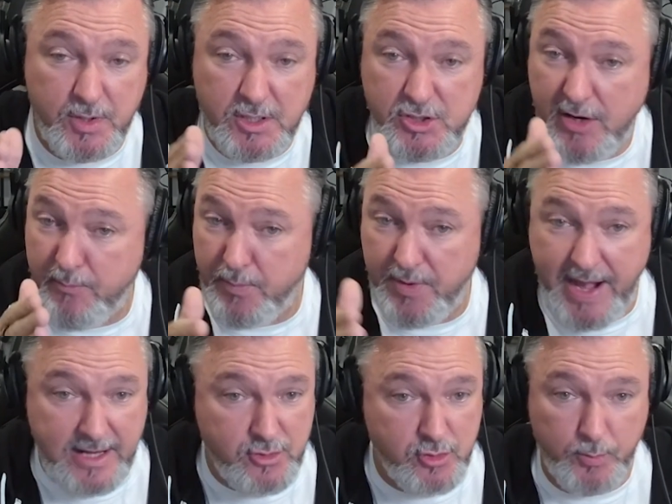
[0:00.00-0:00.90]
because you have
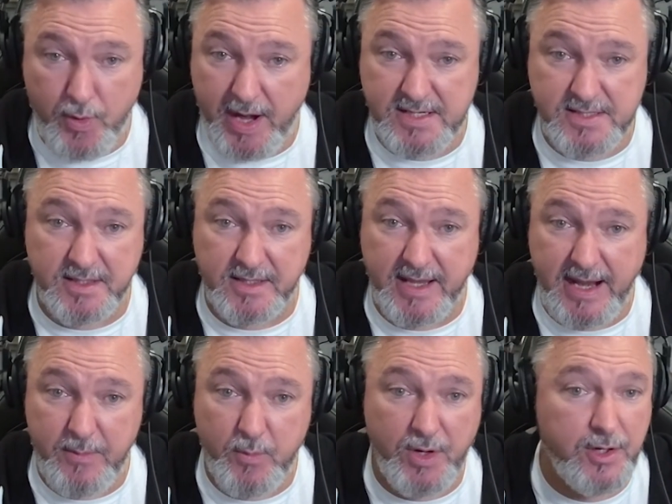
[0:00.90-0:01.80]
natural breaks in the
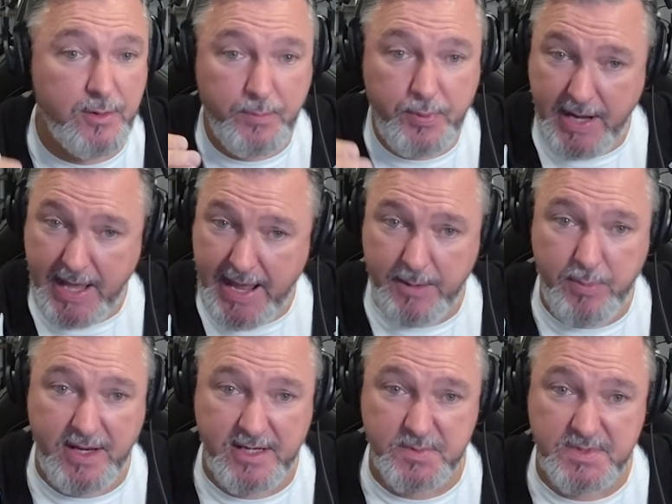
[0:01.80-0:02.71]
game where you can put
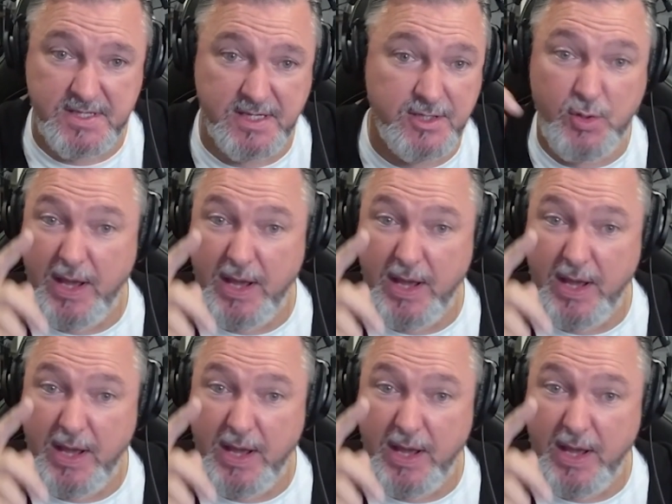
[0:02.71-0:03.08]
ad placements in.